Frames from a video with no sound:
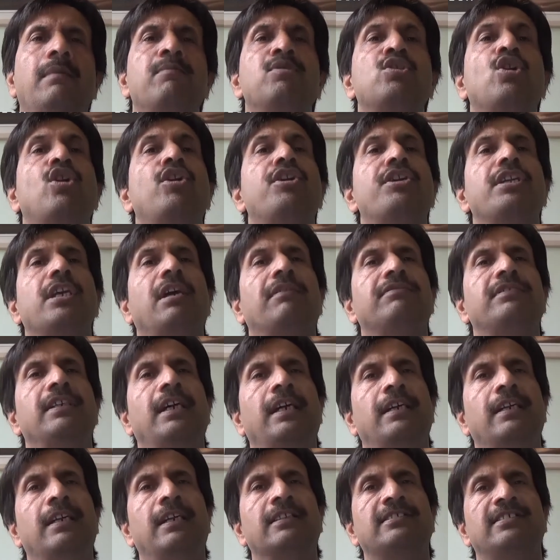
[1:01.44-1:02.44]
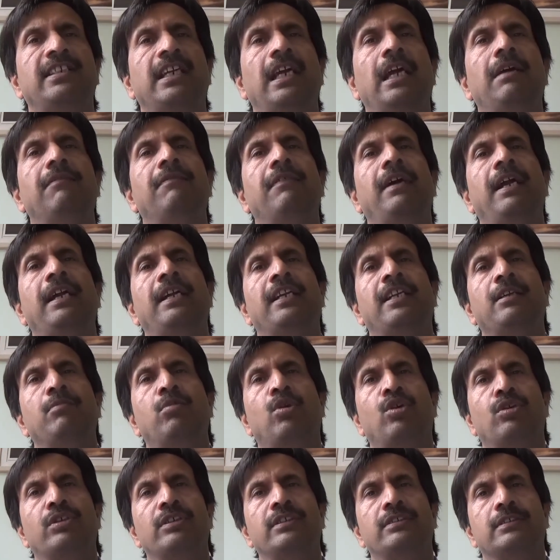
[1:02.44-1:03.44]
a majority of the adults have
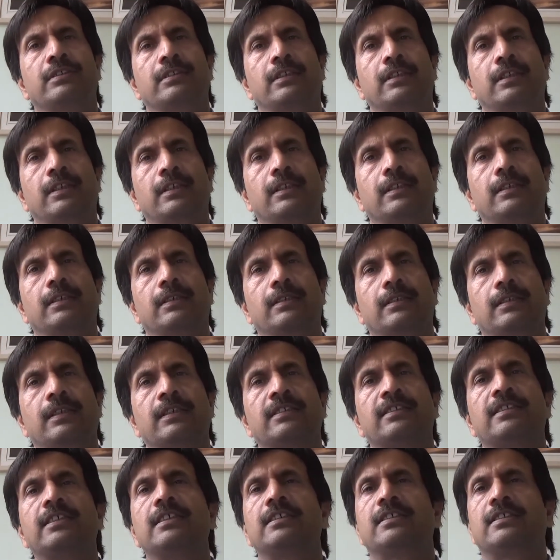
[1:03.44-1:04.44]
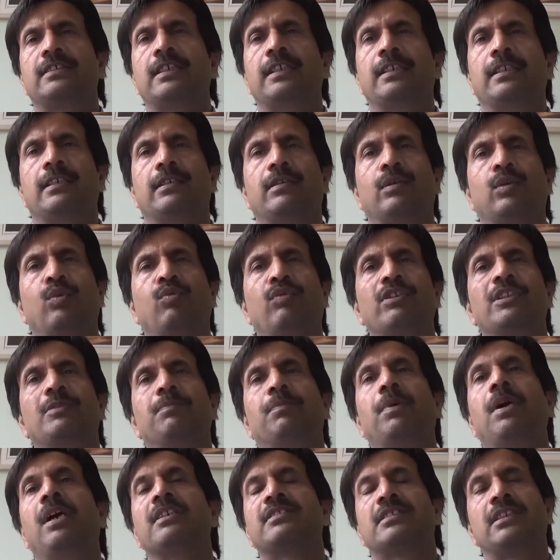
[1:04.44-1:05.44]
antibodies uh, consistent with
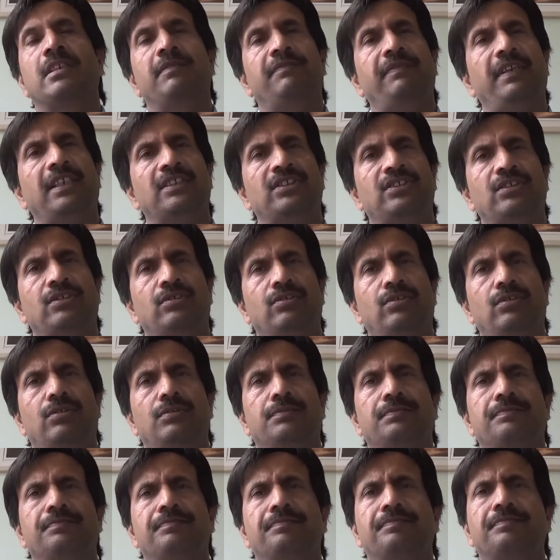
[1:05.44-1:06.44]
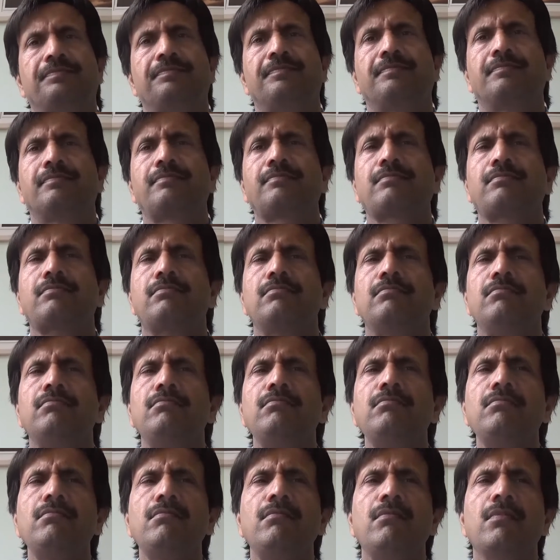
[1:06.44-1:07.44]
past infection, you know.
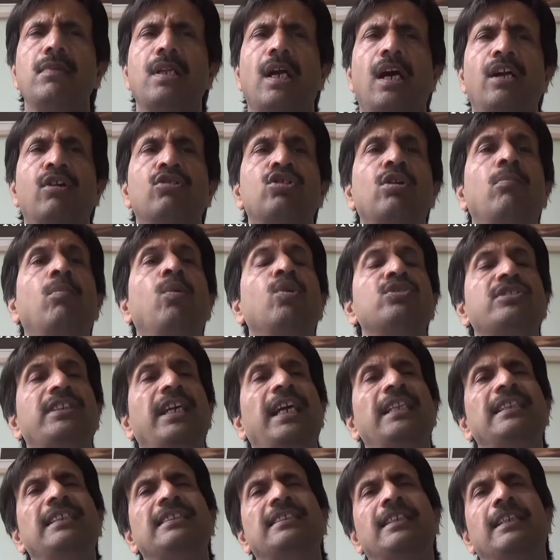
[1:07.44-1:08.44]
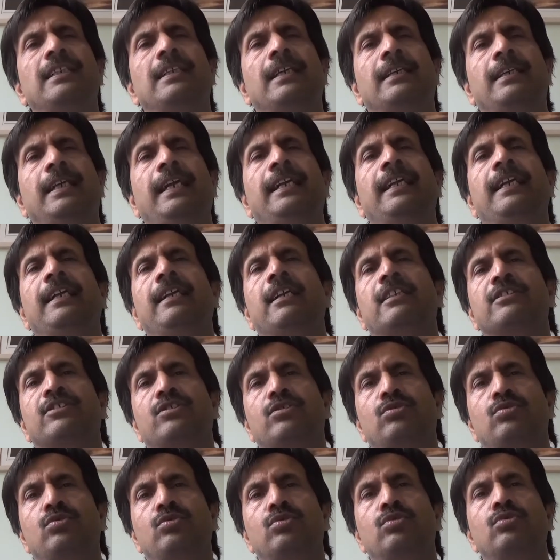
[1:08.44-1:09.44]
Now, the most healthy children and
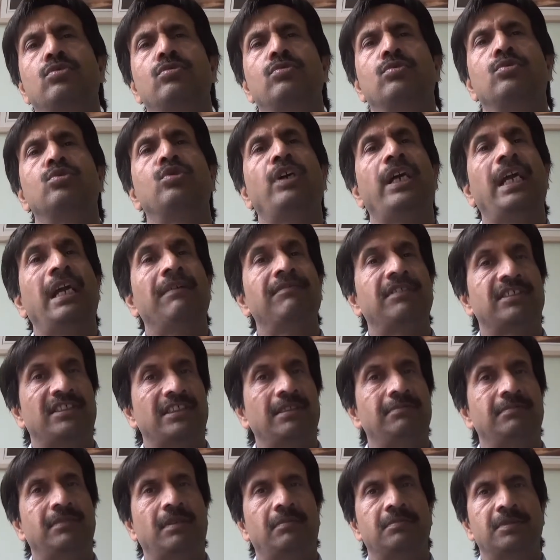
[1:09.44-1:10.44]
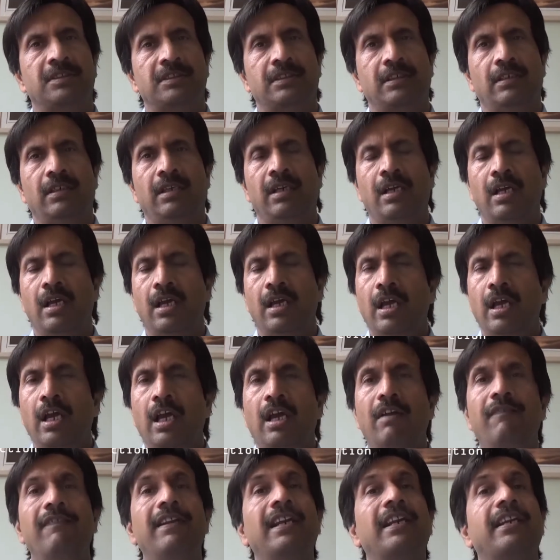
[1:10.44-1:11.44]
adults who do have the symptoms uh,
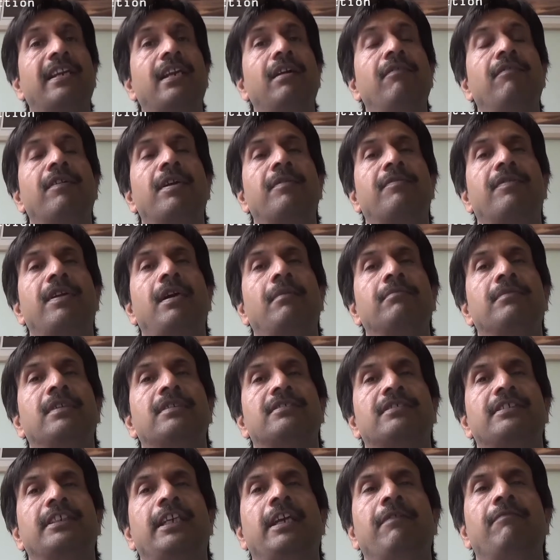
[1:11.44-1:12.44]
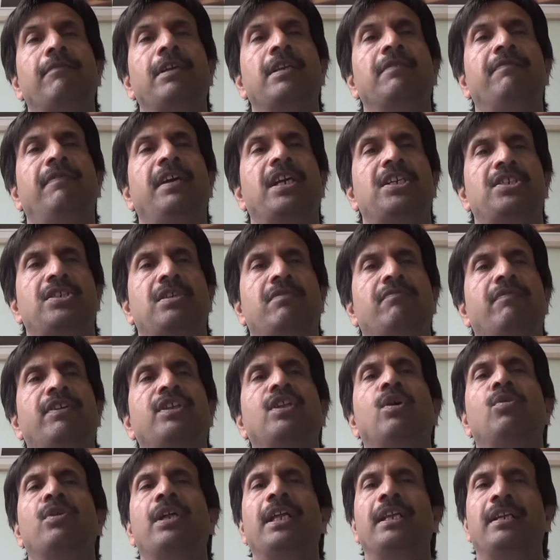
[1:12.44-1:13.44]
will recover from the CMV infection
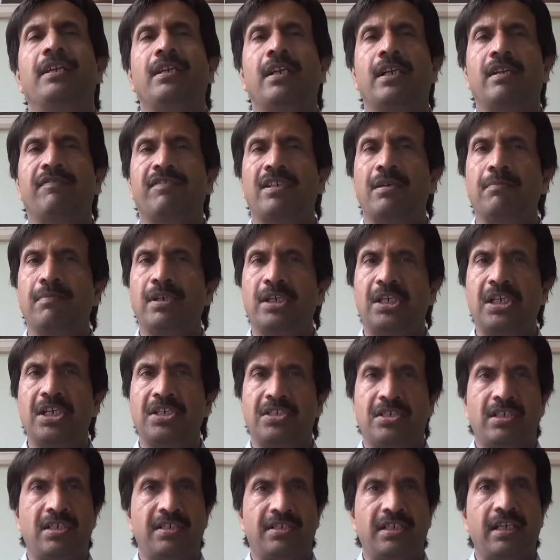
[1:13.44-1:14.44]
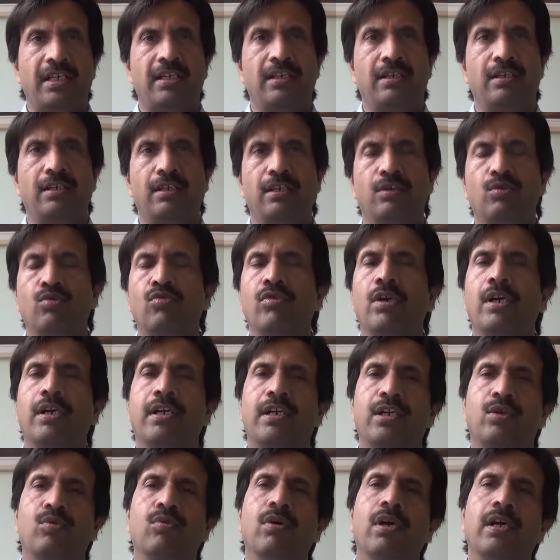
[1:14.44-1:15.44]
without any kind of complications and do
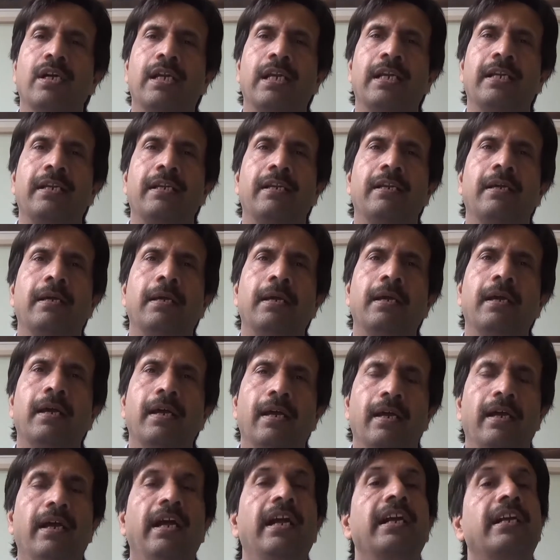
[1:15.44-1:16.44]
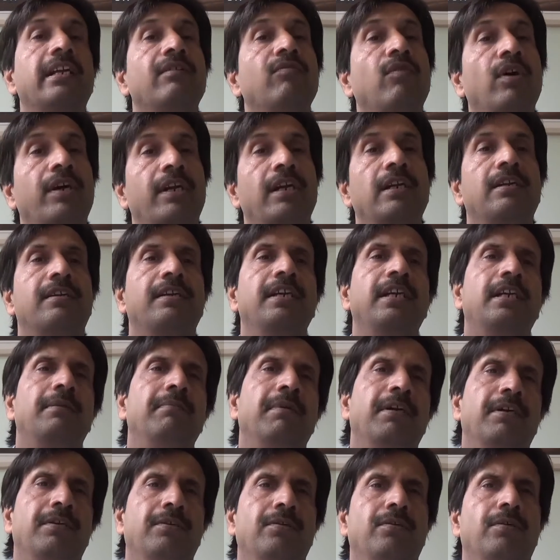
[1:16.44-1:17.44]
not require any antiviral
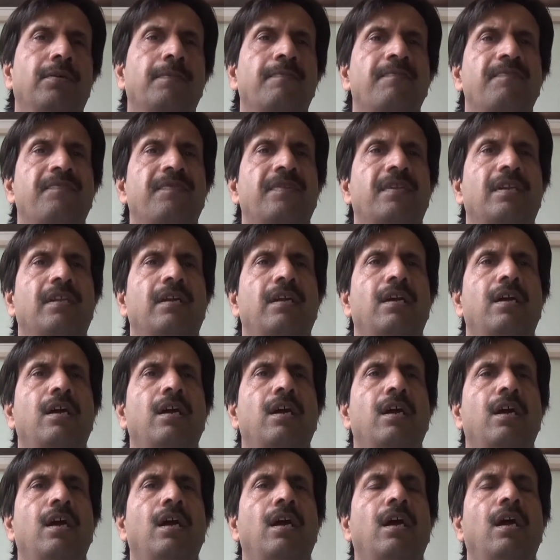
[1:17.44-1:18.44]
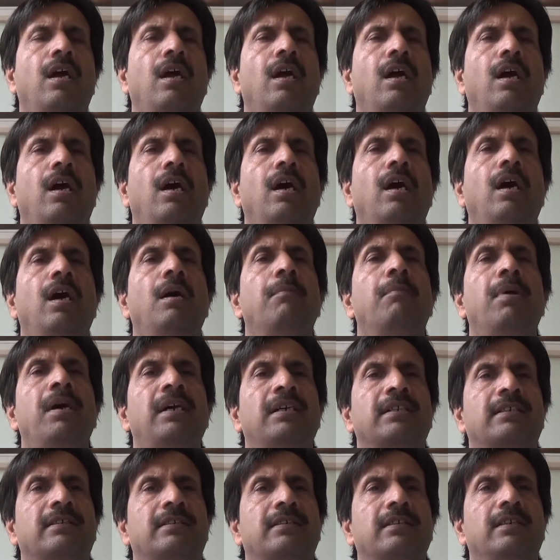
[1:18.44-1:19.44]
treatment, you know. Uh,
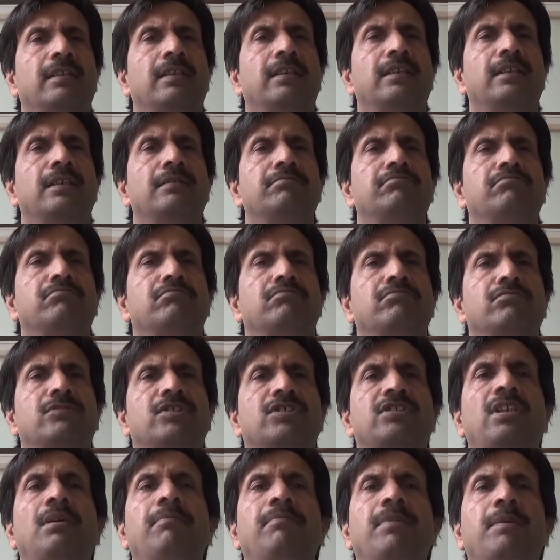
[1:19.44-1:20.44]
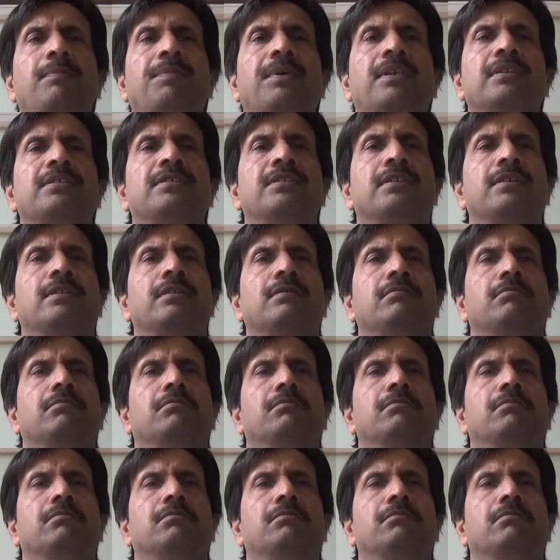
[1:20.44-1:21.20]
but uh, some people uh,